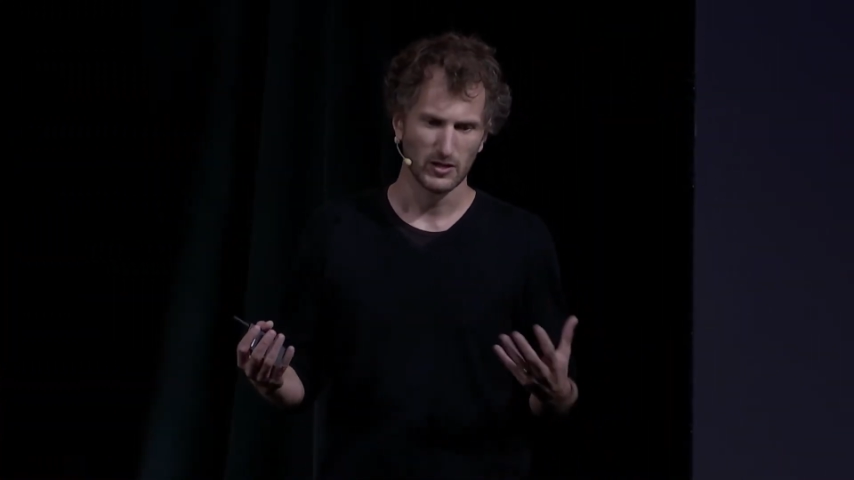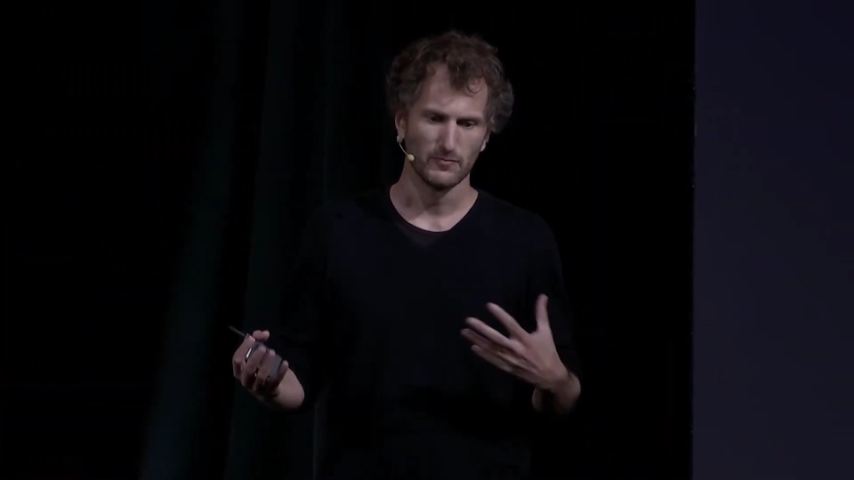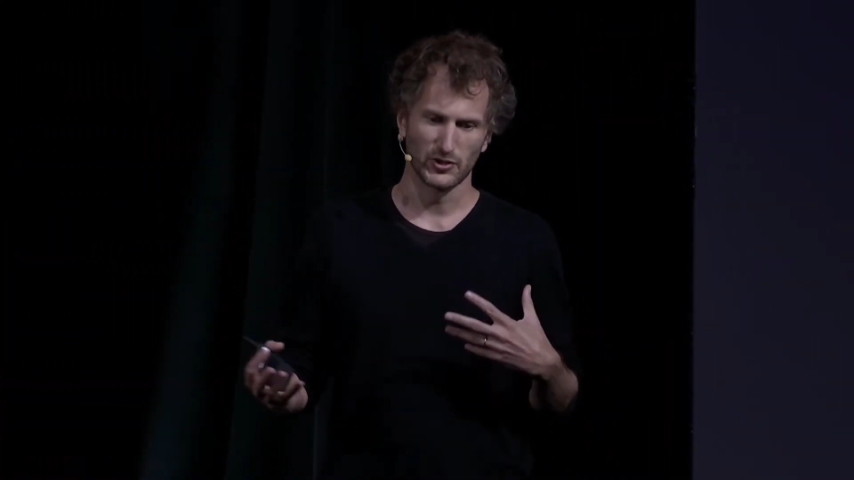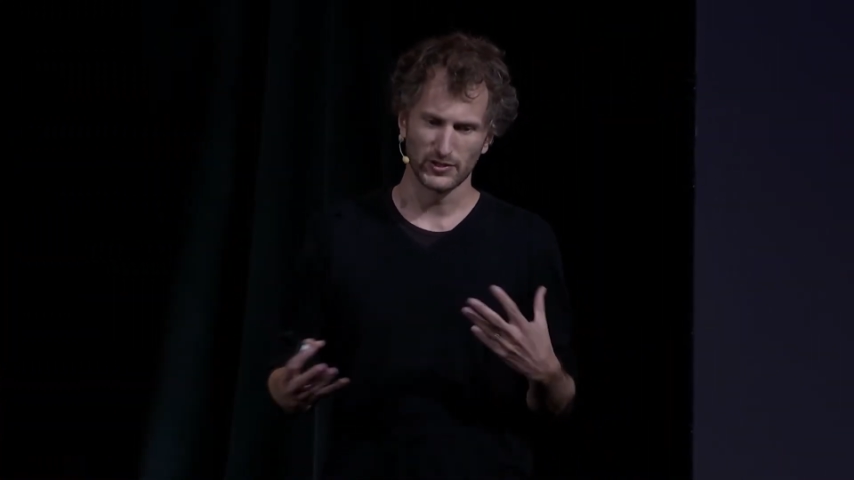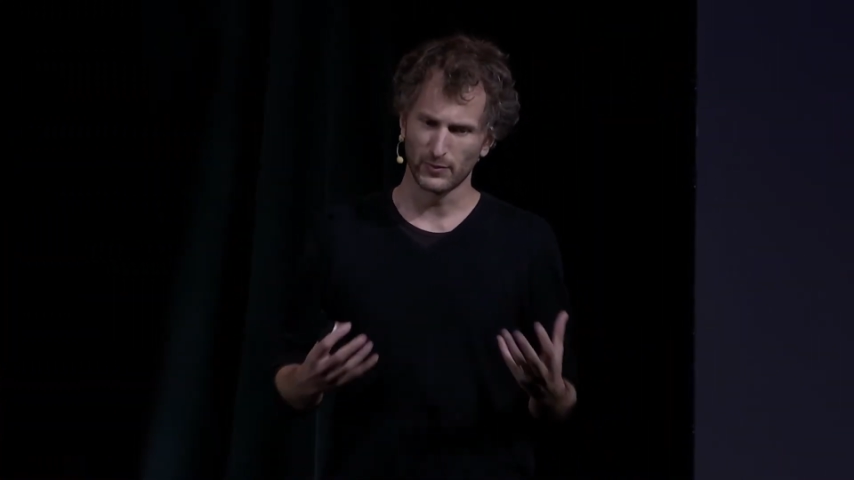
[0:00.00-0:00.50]

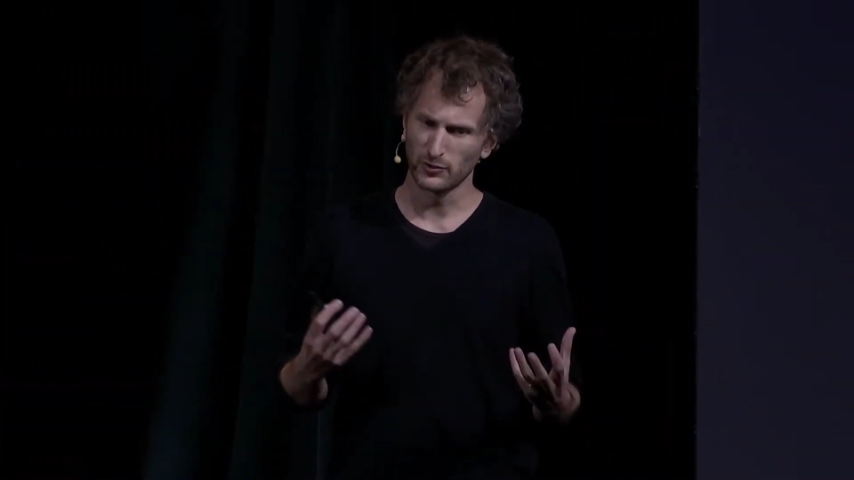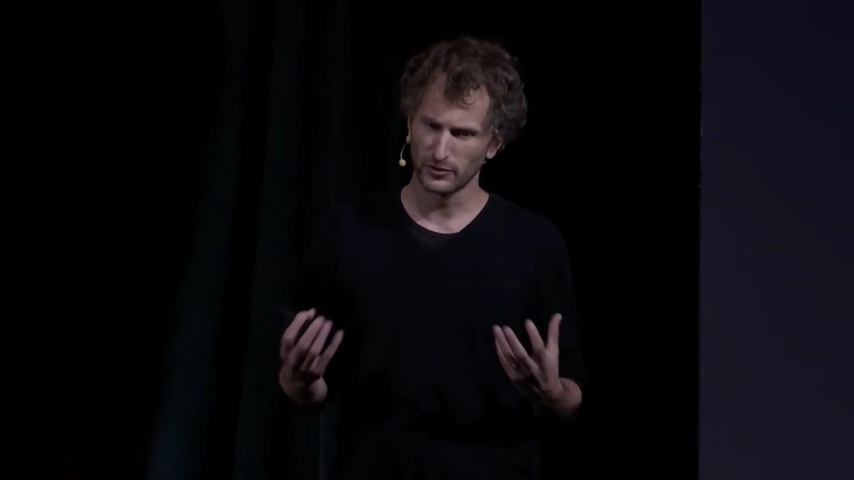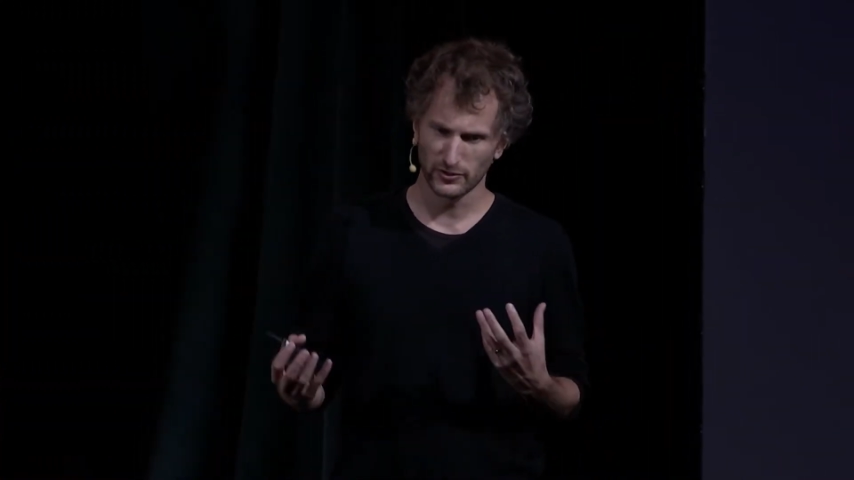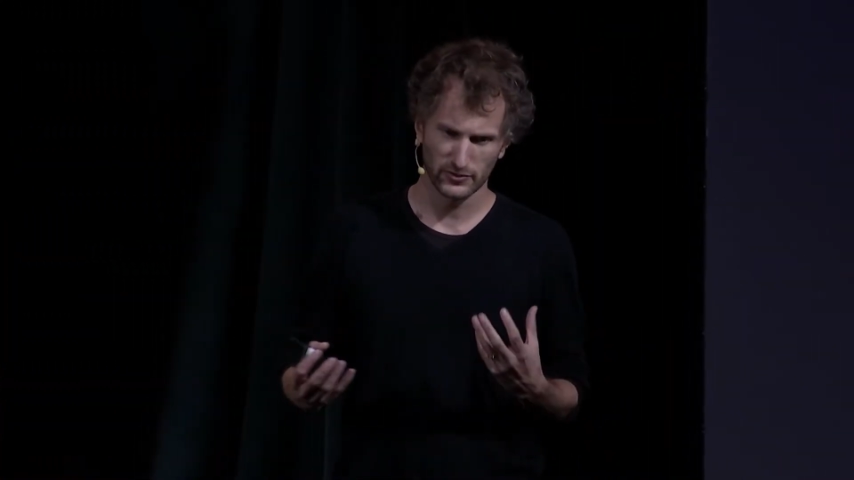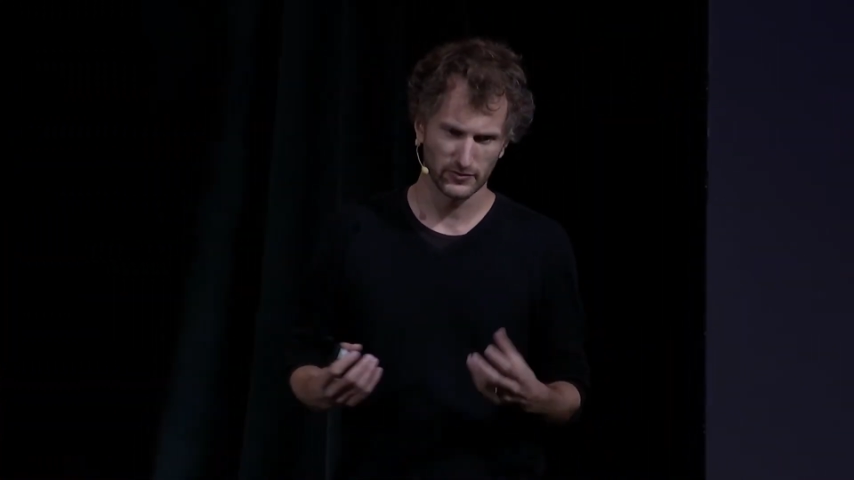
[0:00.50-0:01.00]
multiple
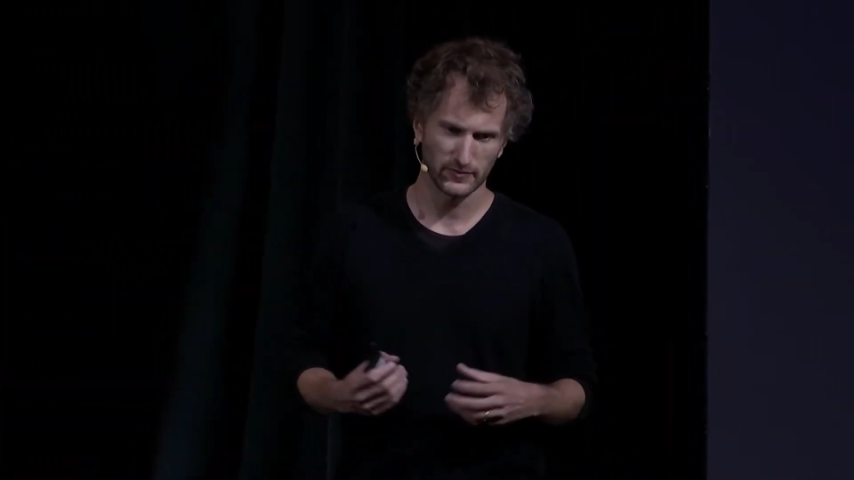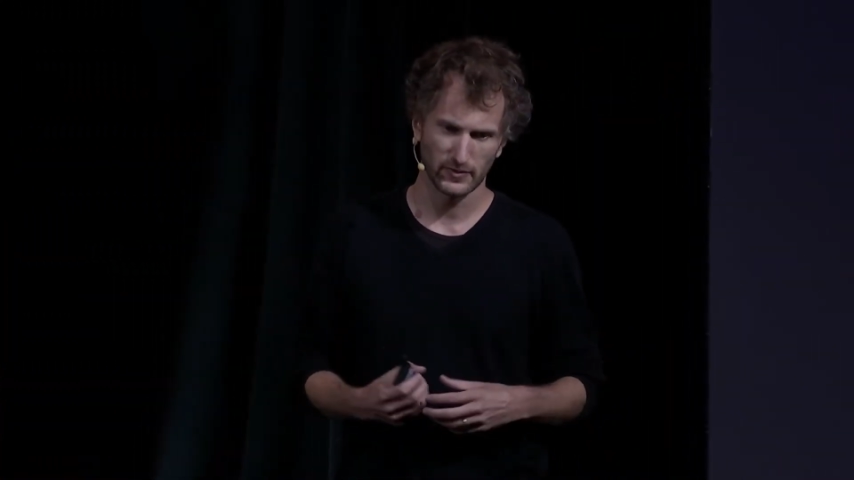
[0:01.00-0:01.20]
nodes